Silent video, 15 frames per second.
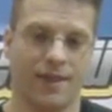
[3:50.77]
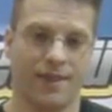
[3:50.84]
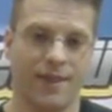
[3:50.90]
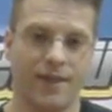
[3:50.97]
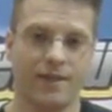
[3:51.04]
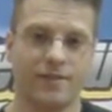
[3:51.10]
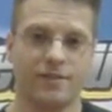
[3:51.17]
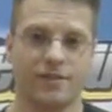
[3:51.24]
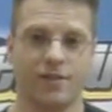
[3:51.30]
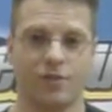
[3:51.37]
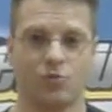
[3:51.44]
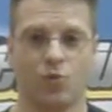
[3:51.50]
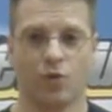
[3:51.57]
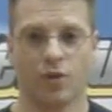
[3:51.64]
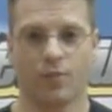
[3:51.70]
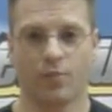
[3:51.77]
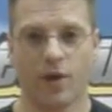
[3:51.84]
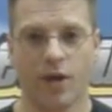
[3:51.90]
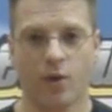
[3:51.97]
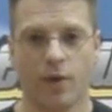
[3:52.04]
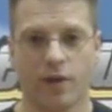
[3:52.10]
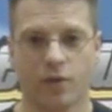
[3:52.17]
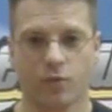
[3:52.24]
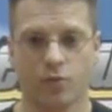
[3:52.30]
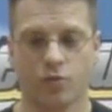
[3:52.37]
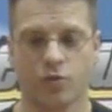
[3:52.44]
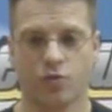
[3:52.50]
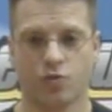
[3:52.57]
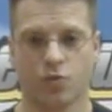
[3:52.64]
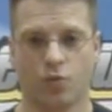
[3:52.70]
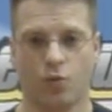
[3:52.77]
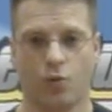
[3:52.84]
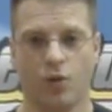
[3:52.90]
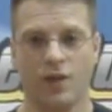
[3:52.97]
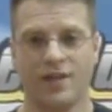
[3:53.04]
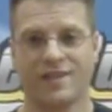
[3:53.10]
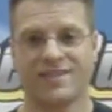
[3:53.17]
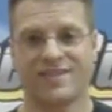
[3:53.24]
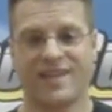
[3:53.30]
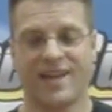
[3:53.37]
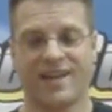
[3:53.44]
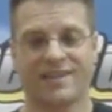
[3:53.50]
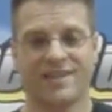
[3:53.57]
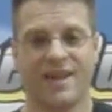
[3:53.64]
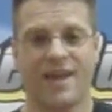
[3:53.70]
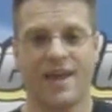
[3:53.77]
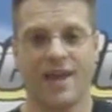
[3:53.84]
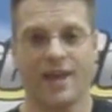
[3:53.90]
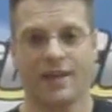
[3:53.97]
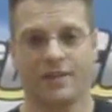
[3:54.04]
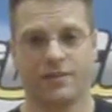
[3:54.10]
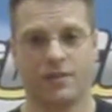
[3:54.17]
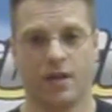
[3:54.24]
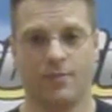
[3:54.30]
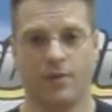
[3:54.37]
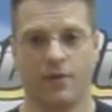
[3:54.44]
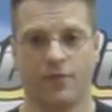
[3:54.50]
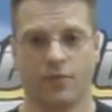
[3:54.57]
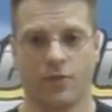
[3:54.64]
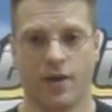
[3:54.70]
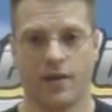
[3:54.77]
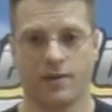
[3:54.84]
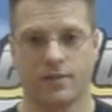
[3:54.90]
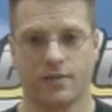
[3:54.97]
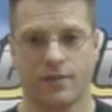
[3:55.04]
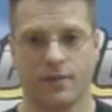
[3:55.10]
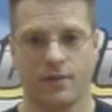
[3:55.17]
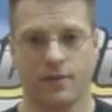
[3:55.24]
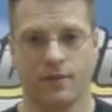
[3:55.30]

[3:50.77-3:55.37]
This is where the Brakeaway Cruise Control stands heads above the rest.